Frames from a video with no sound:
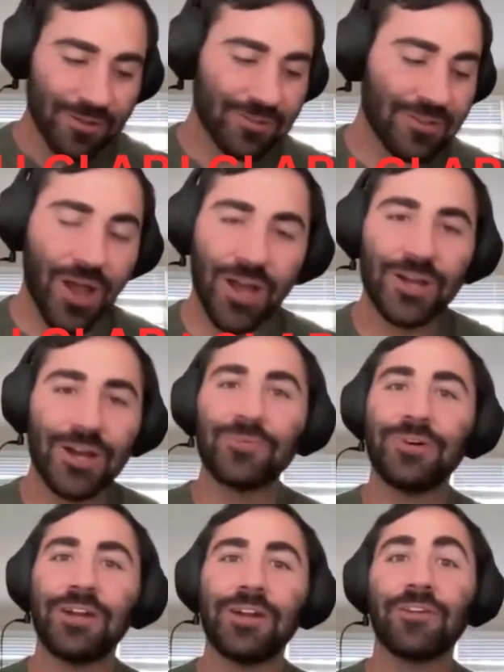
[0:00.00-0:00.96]
knock on
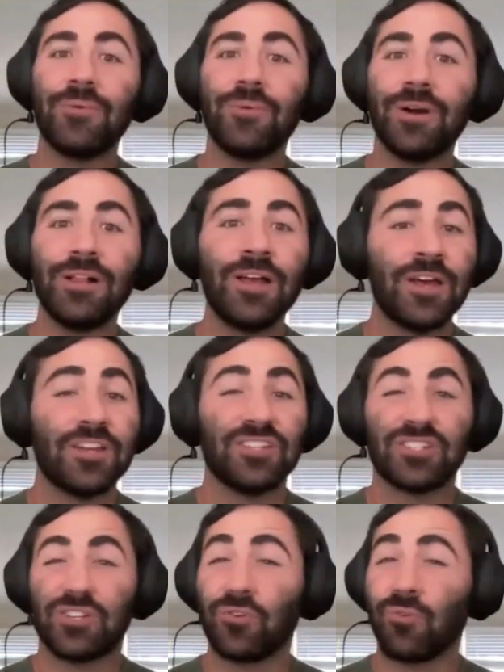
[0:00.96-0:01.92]
whatever you will,
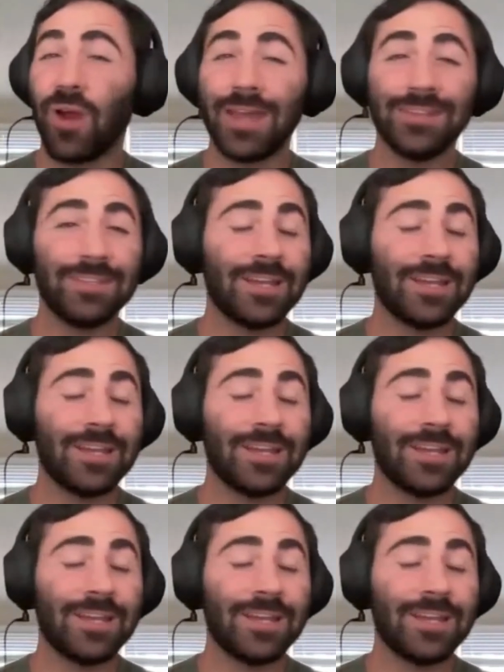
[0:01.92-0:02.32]
just grind